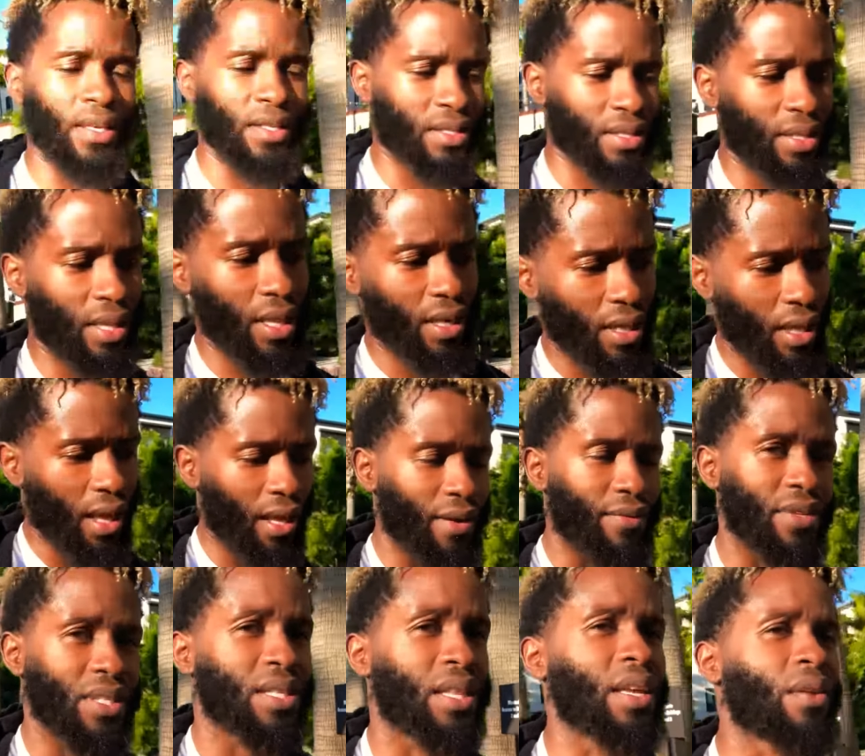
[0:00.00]
is that a lot
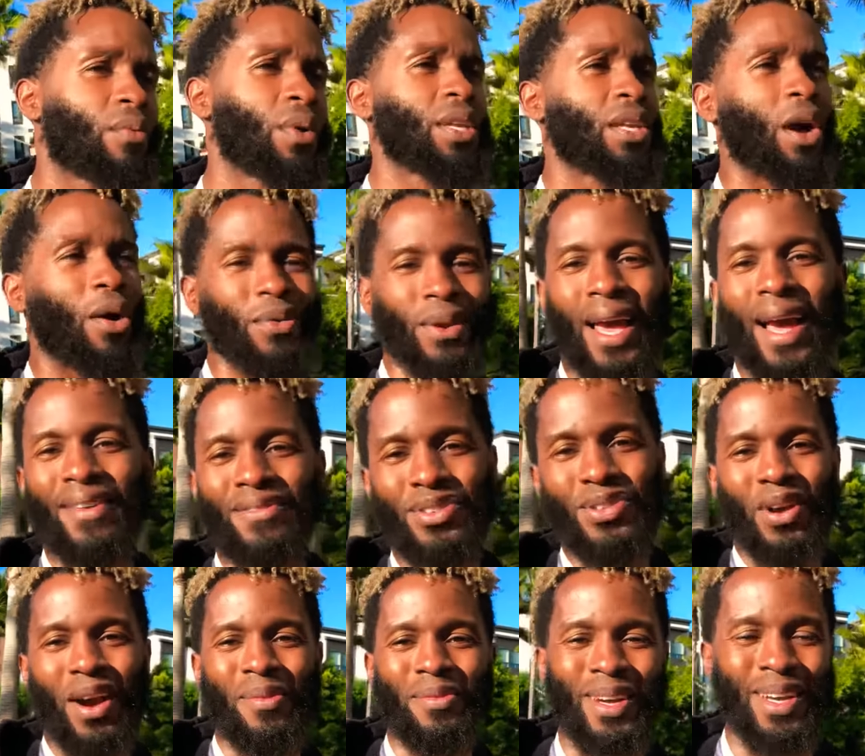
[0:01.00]
of us think we don't have
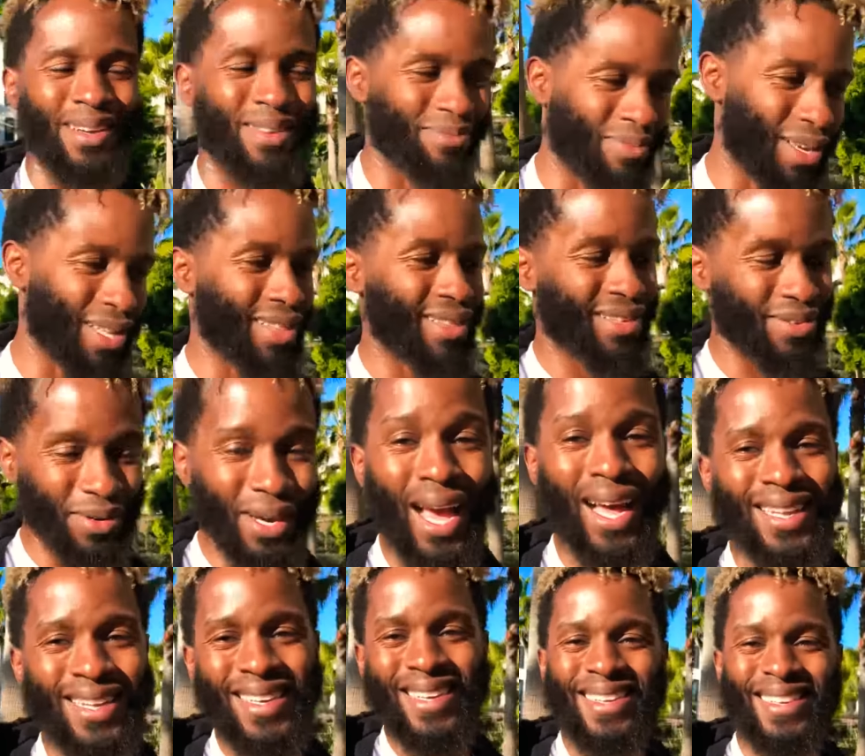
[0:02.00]
trauma, but the
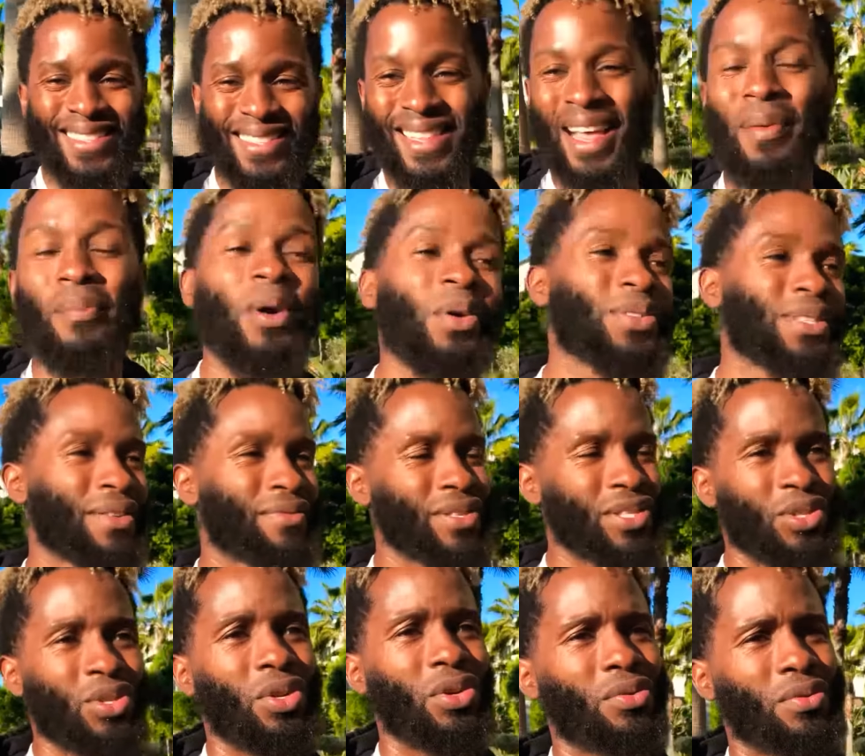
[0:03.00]
reality is that most of
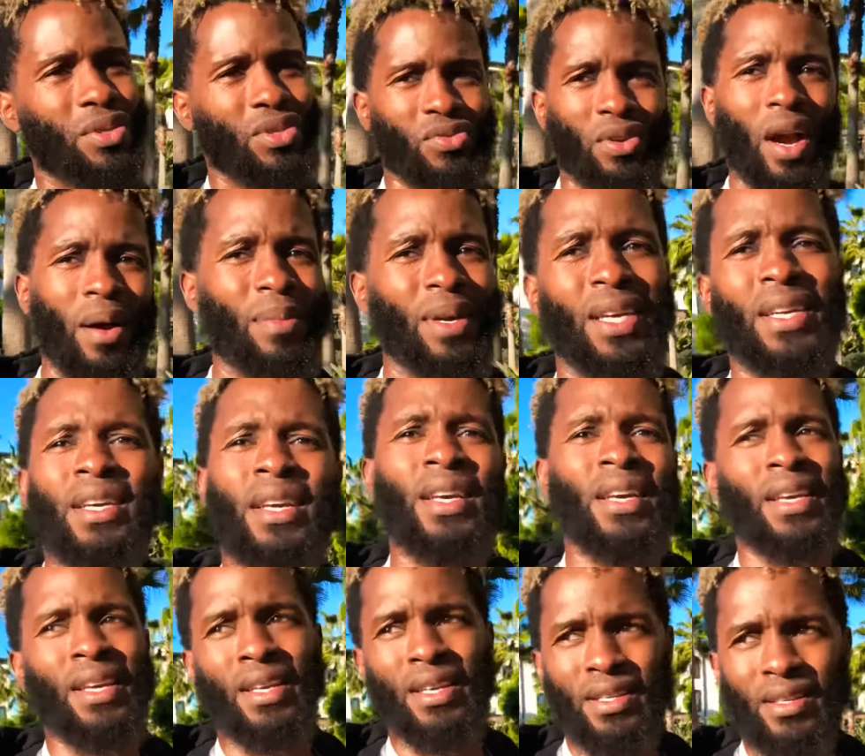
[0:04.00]
us do. And trauma
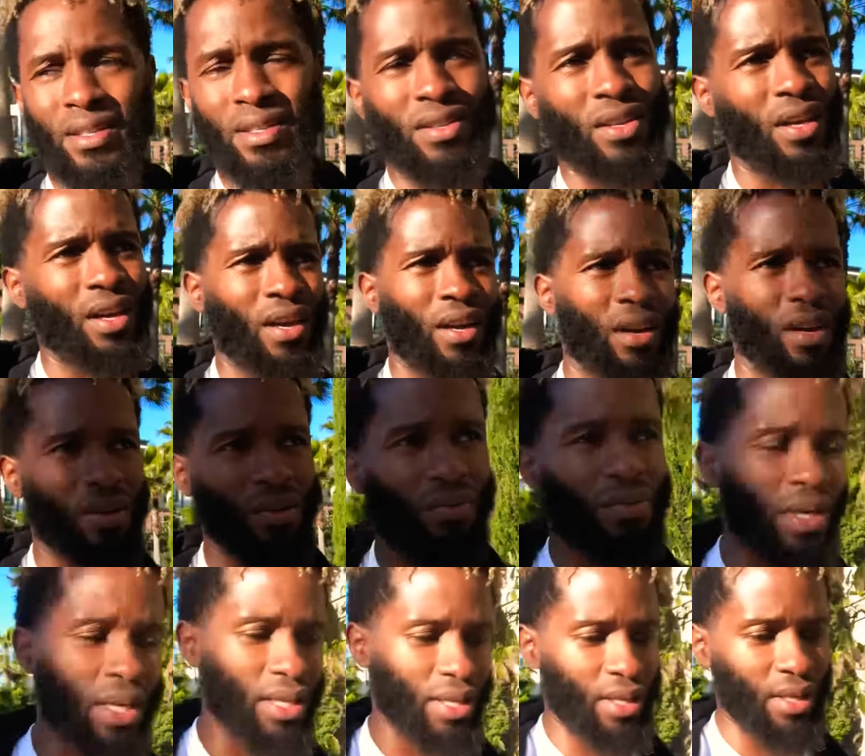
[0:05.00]
is uh,
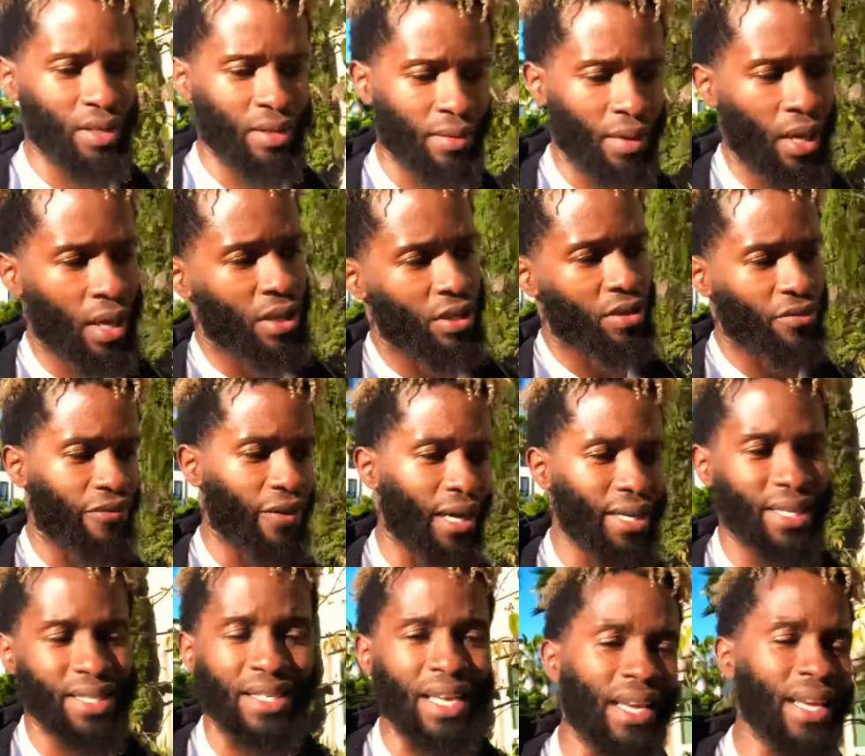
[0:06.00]
really
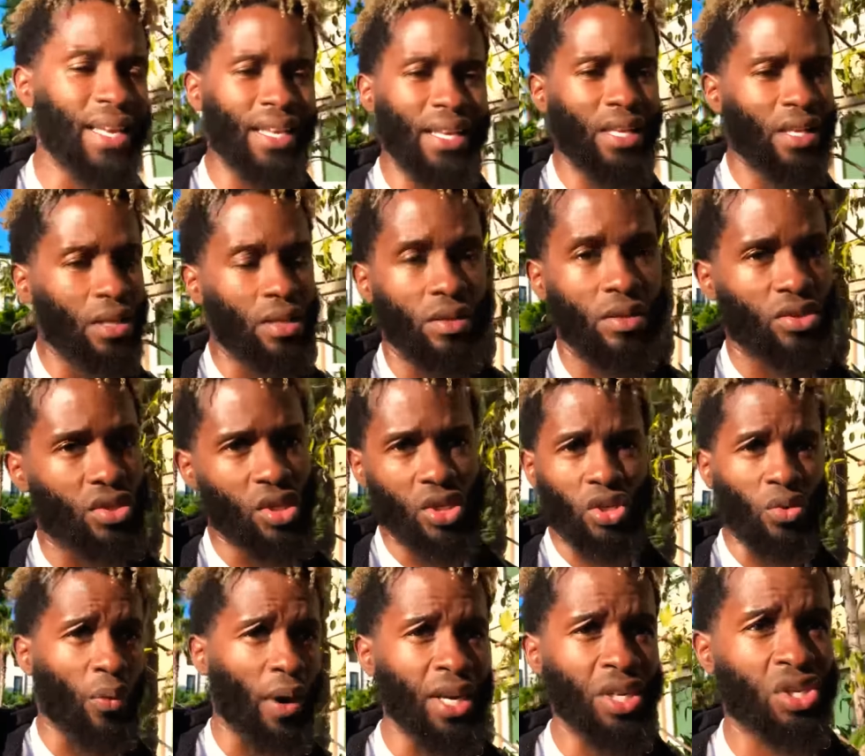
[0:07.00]
defined as any
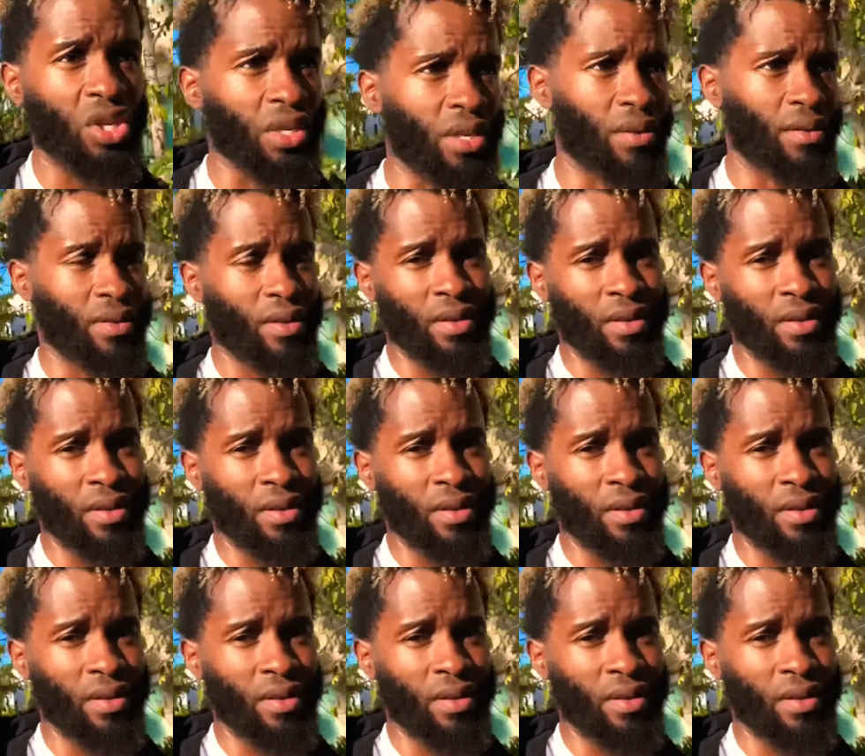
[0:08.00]
situation